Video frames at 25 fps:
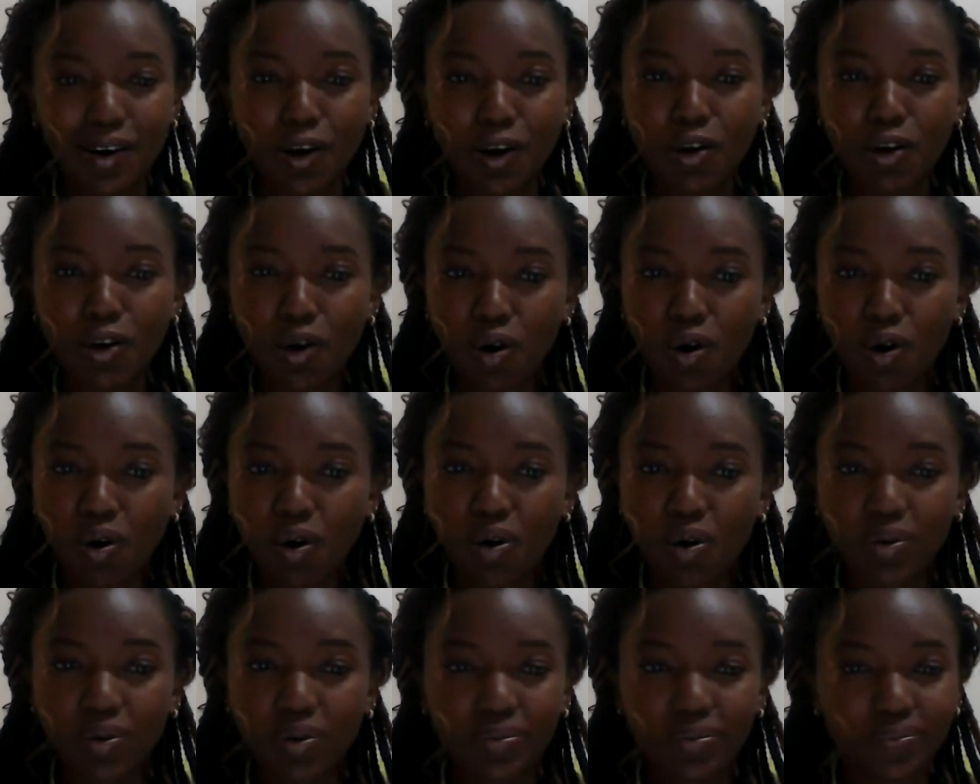
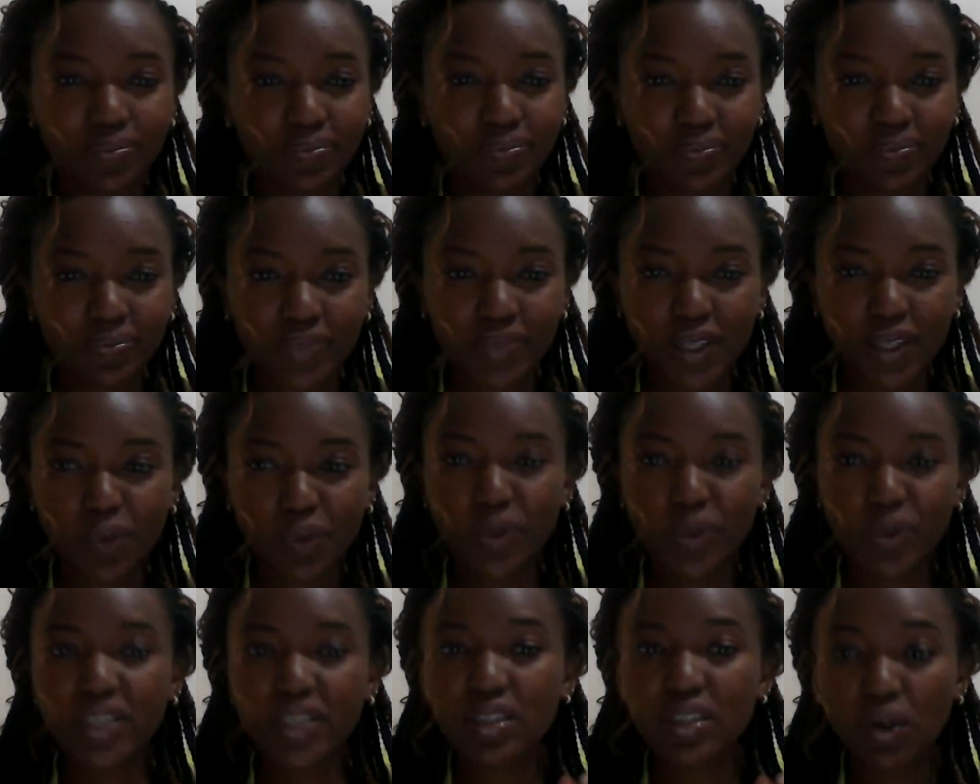go
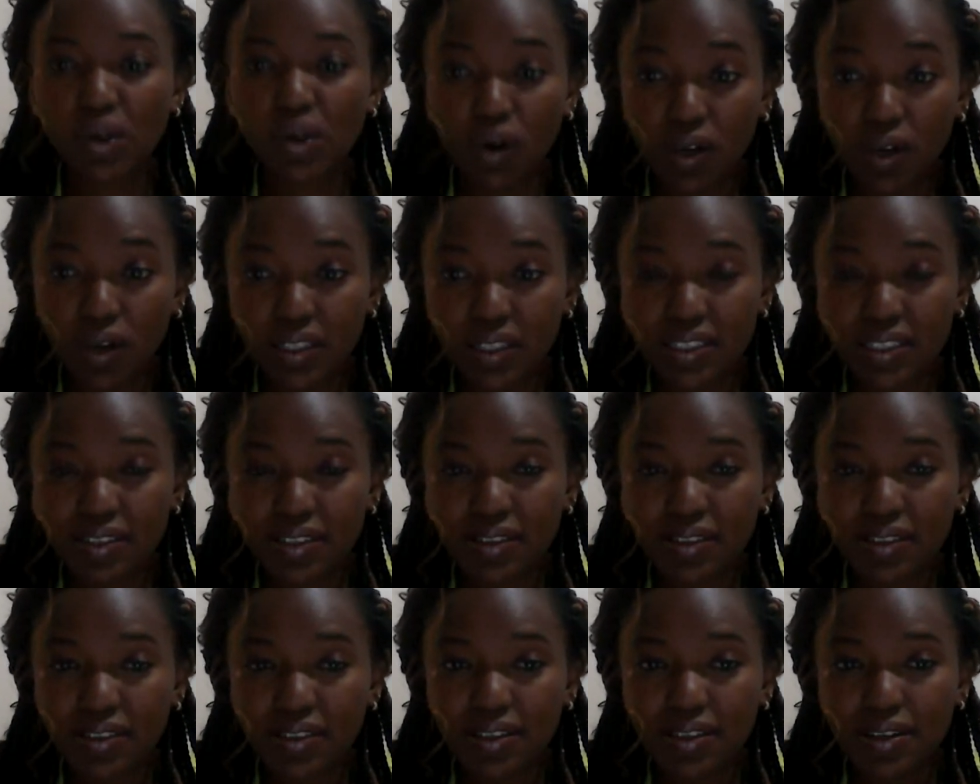with God.
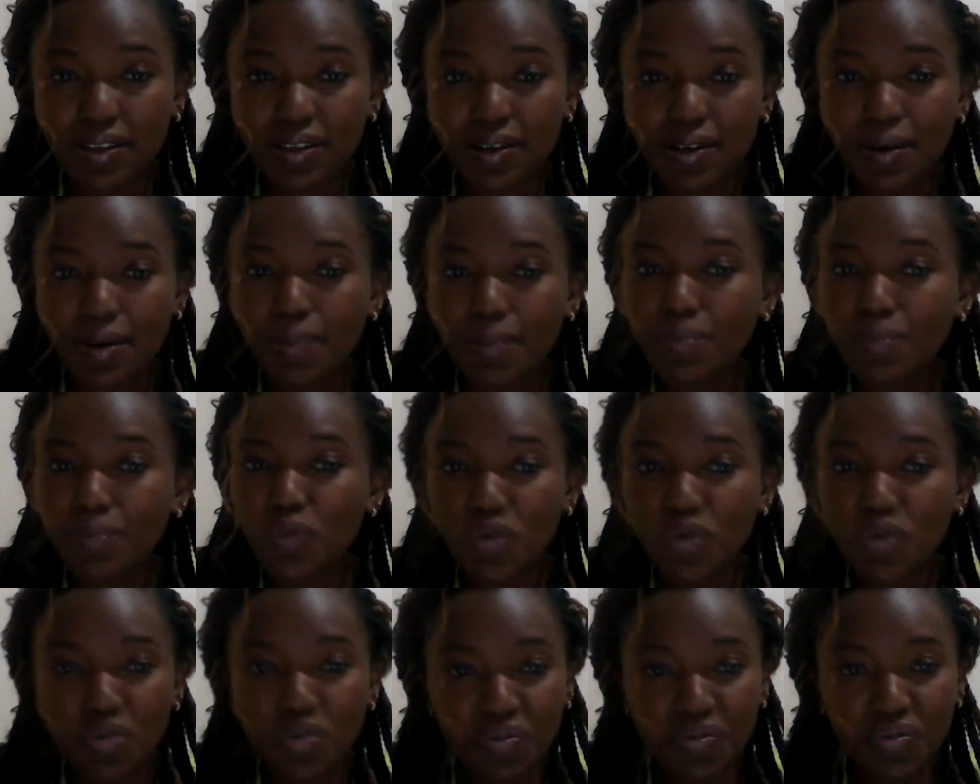
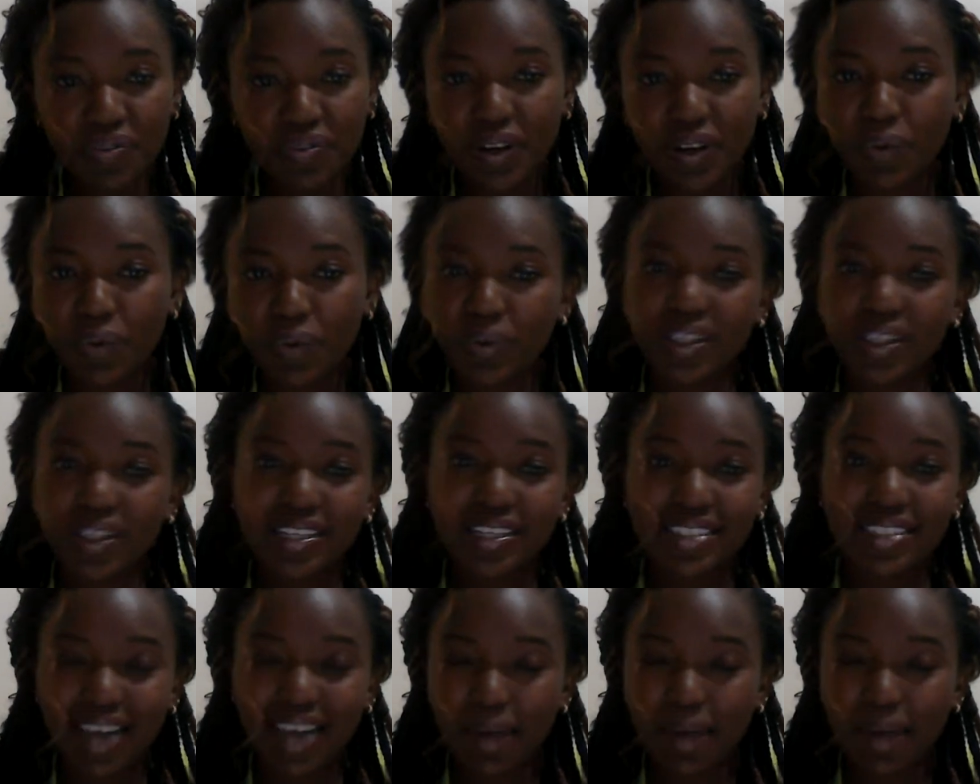Move with the
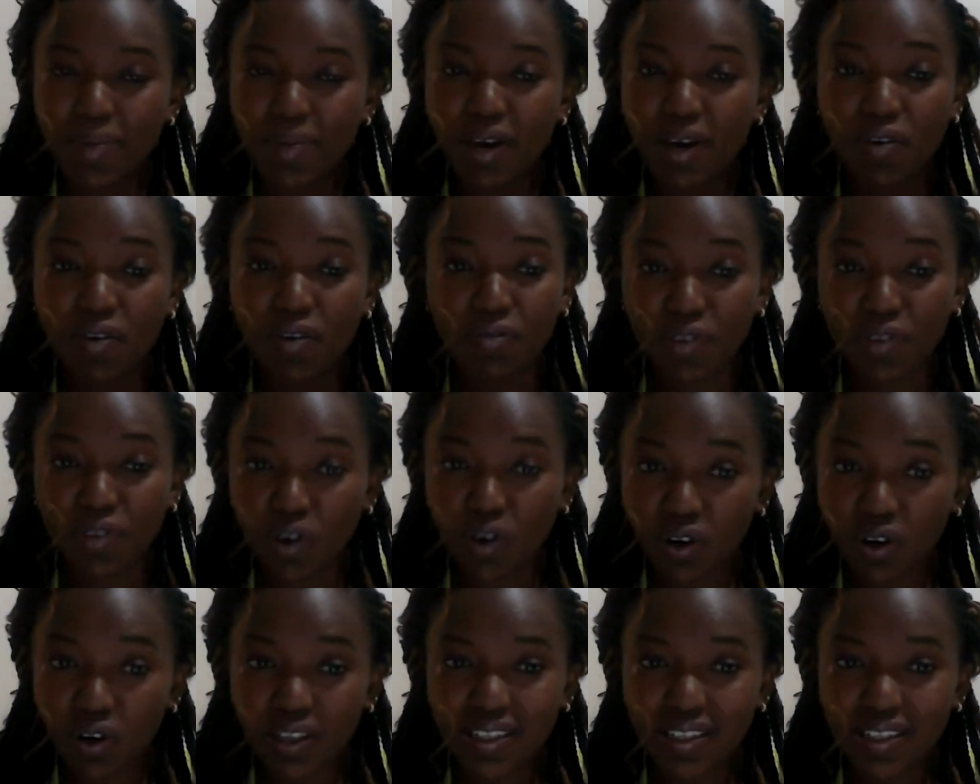timing of
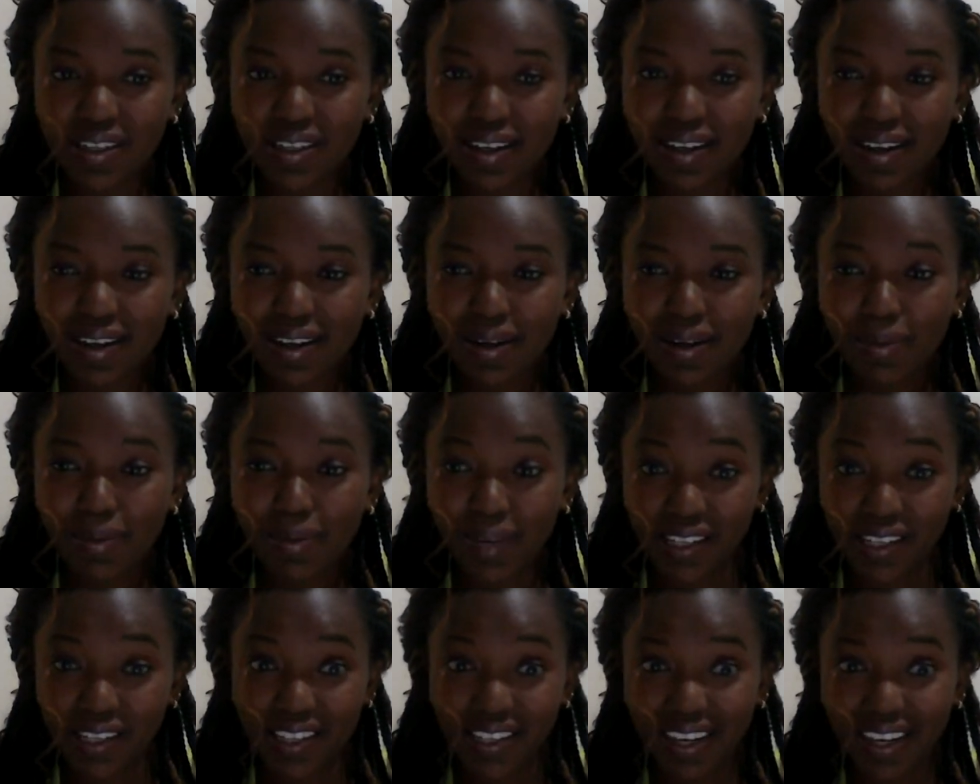God.
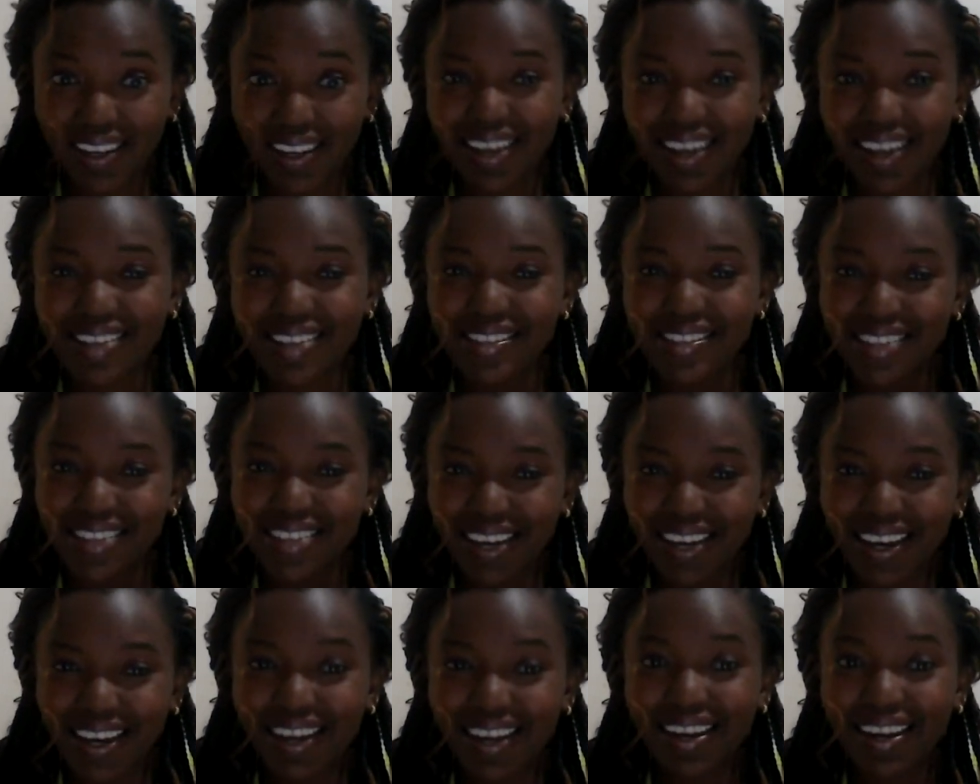My journey has
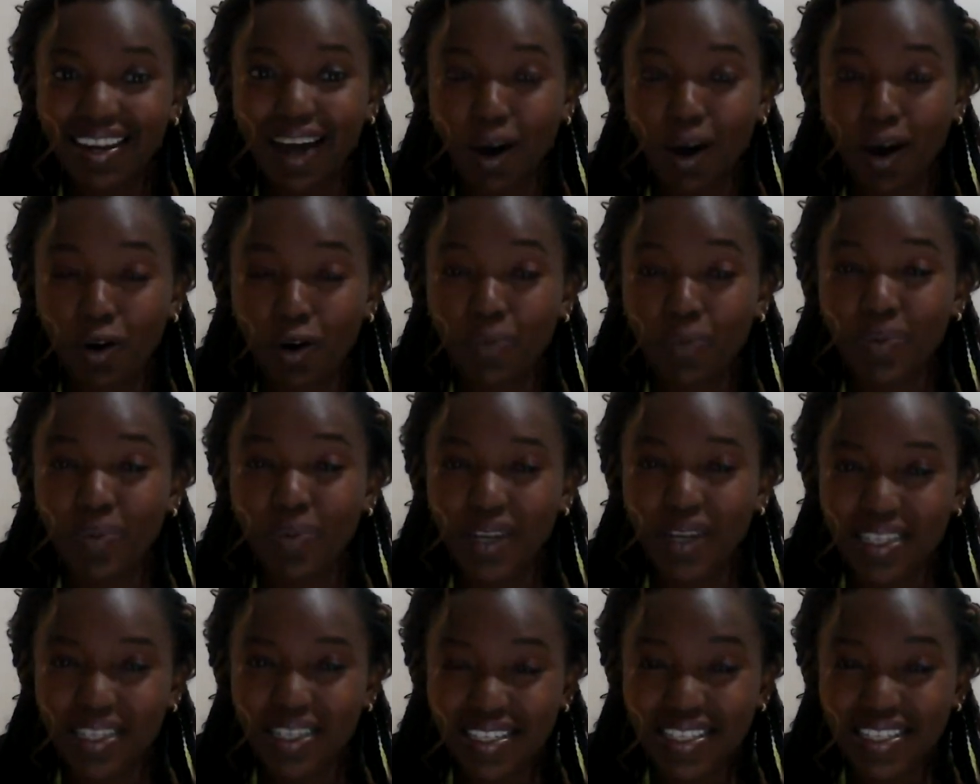taken a
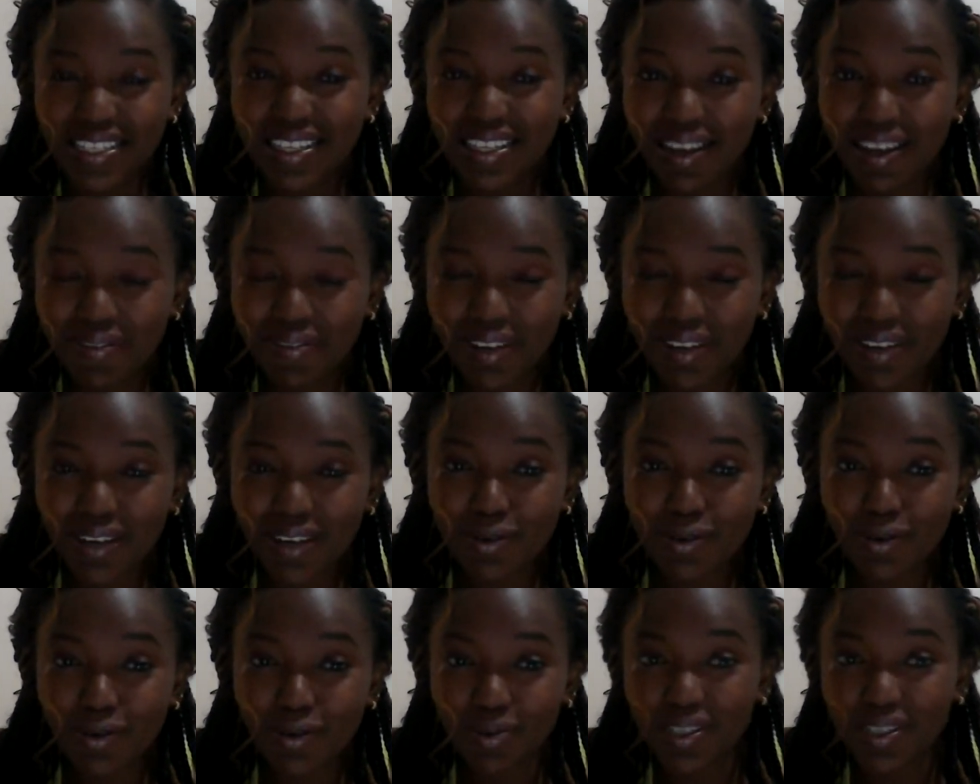complete
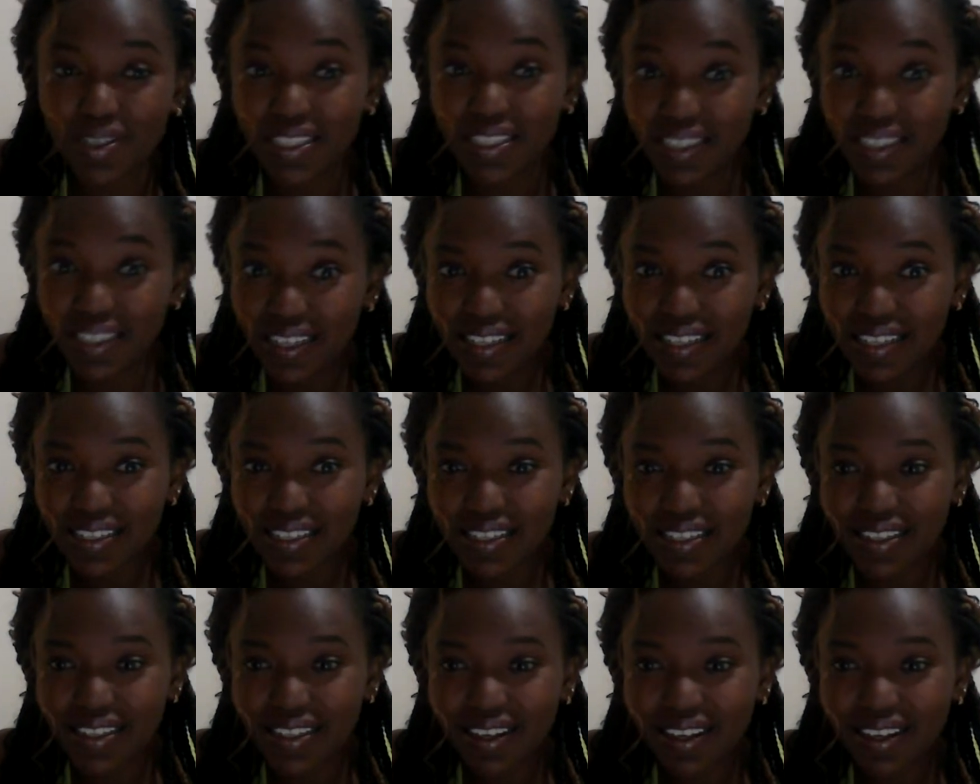7 good years.